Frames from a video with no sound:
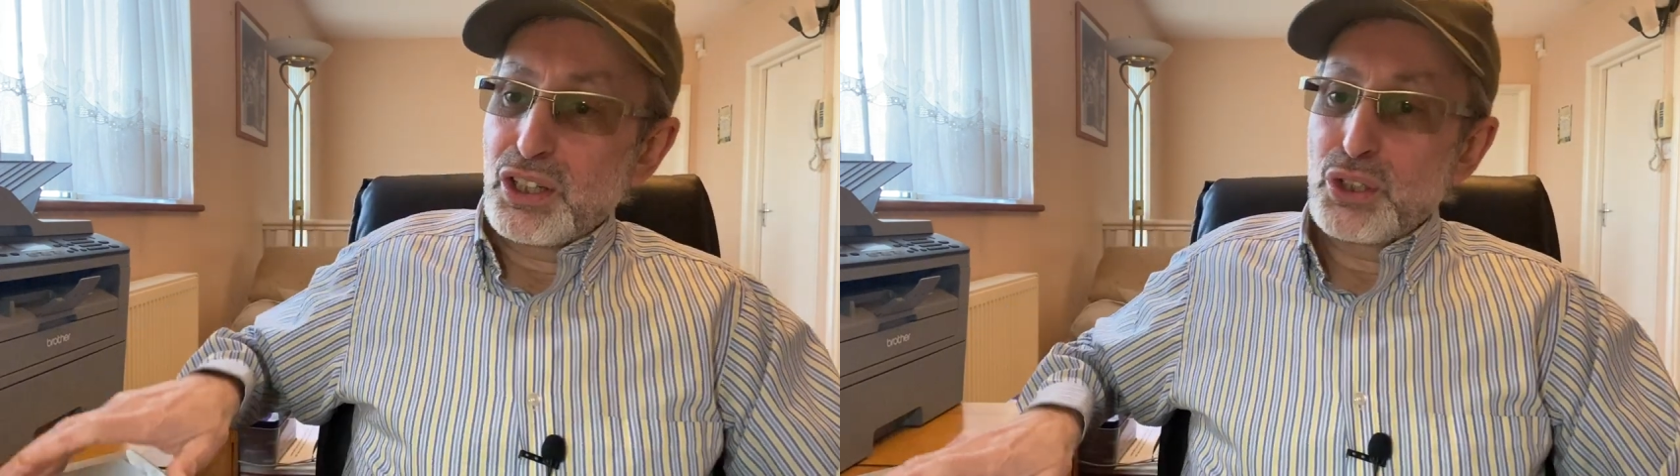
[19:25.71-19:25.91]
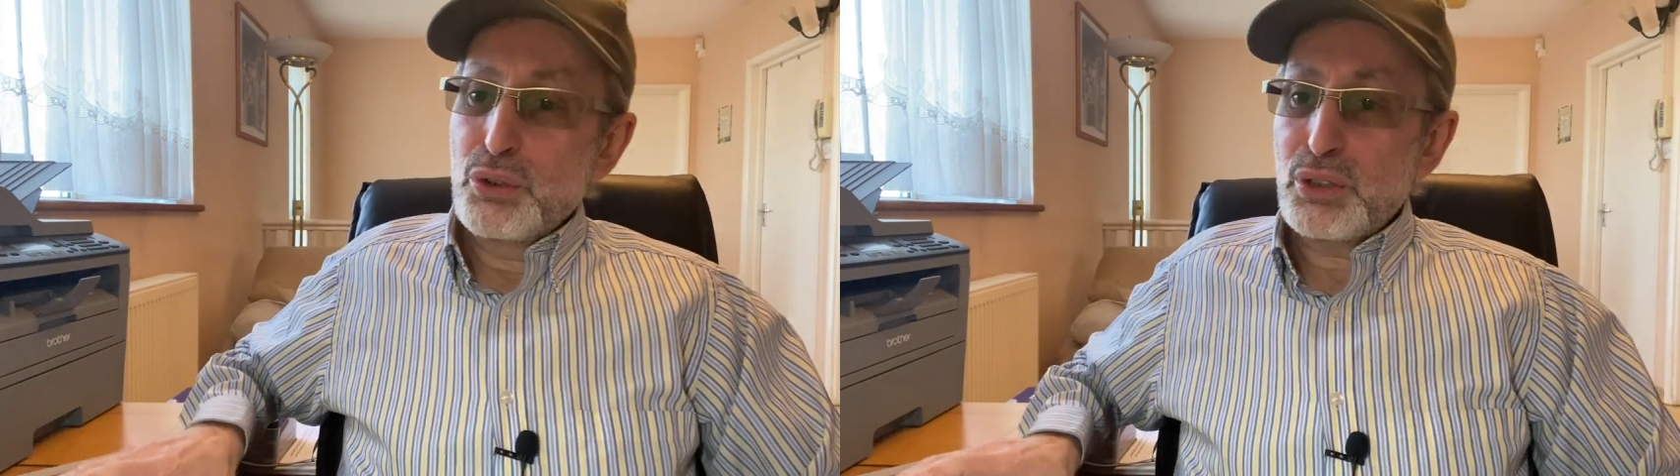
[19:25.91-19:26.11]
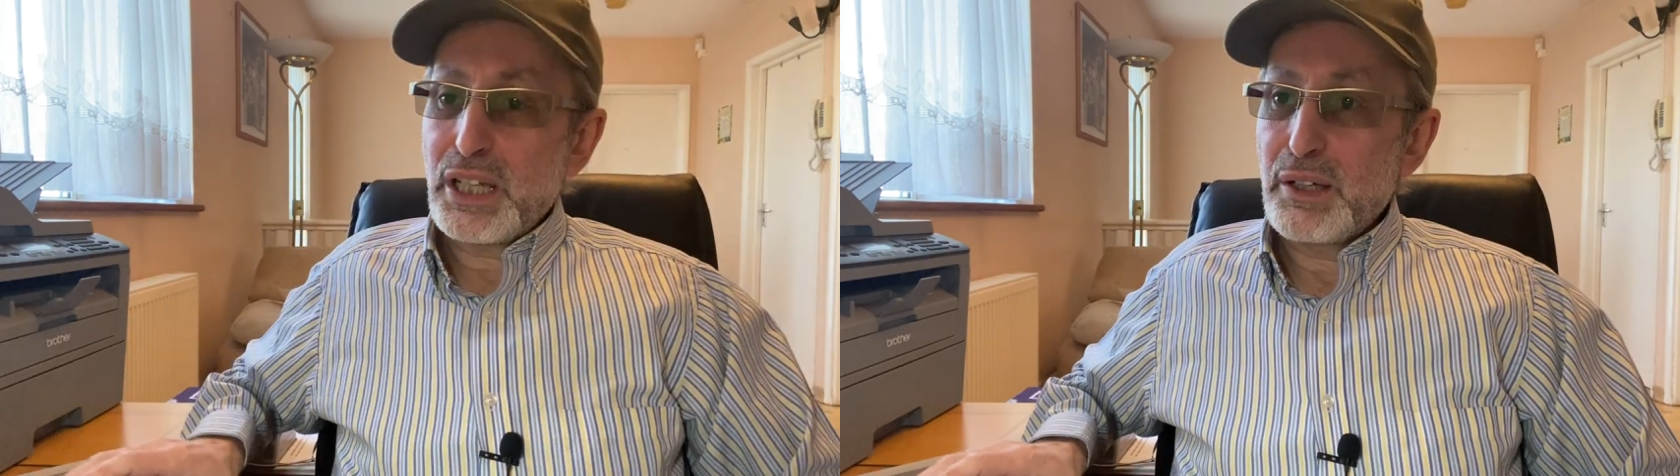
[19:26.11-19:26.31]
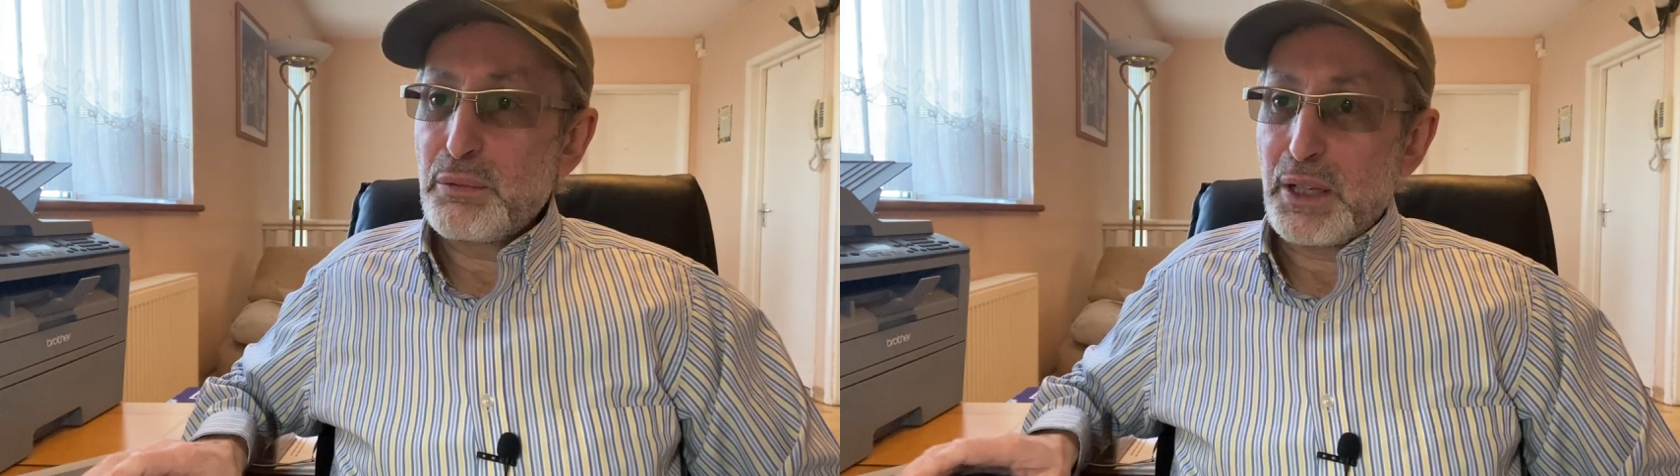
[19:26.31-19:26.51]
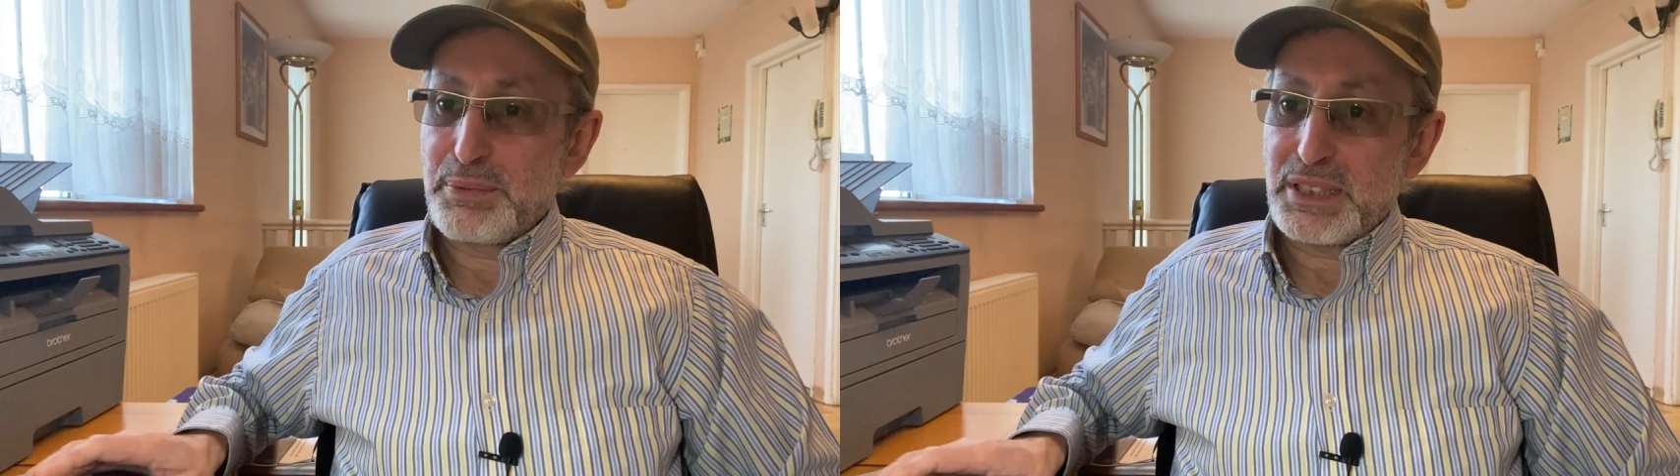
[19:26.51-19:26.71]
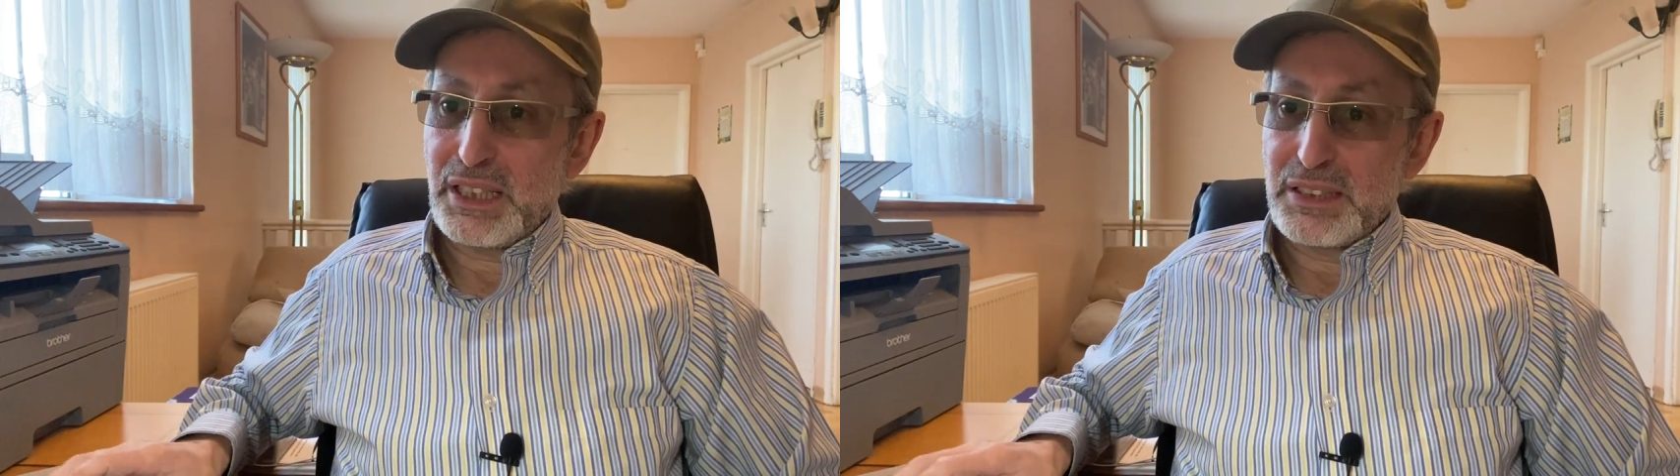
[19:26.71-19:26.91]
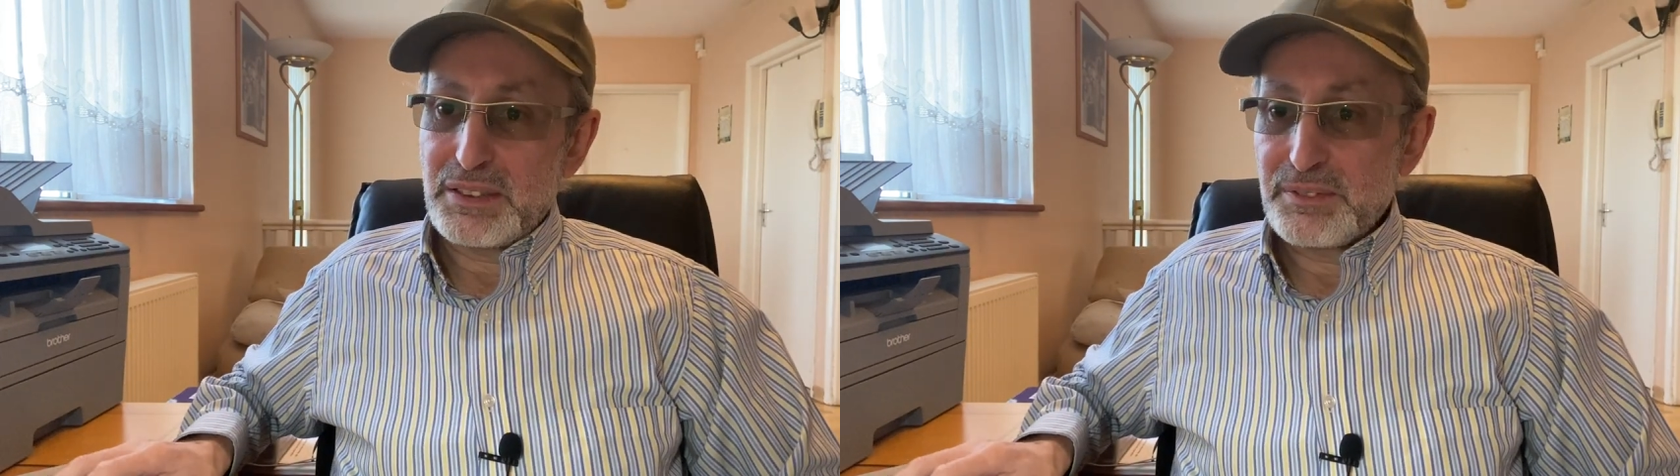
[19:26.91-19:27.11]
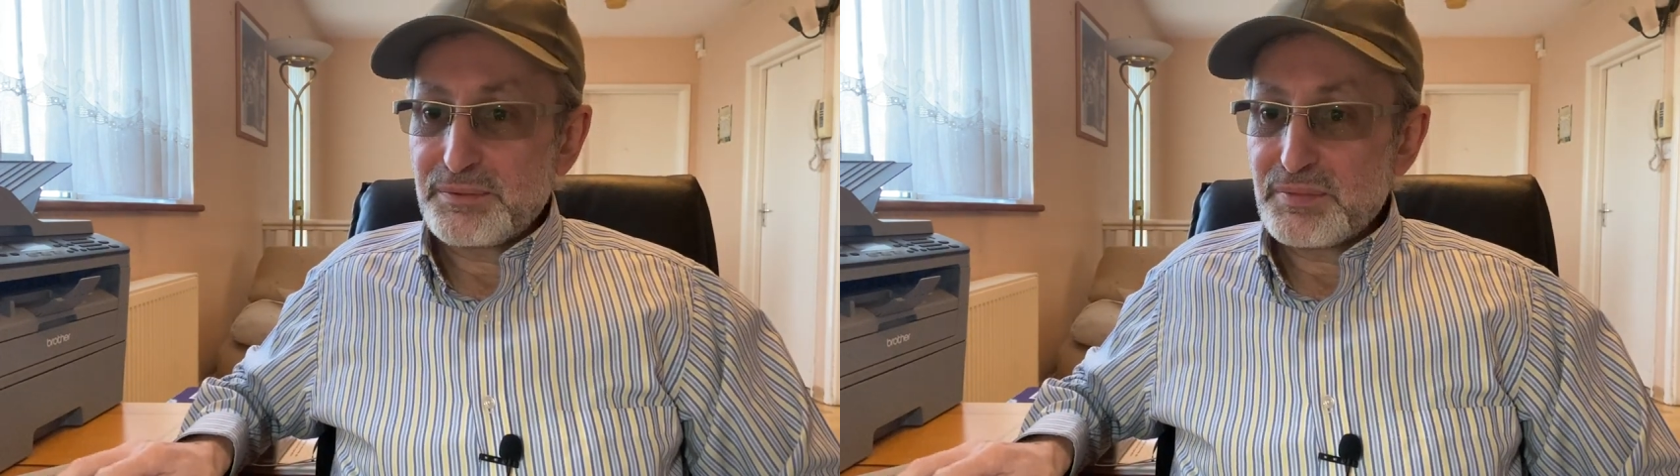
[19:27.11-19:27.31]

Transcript: a U K website,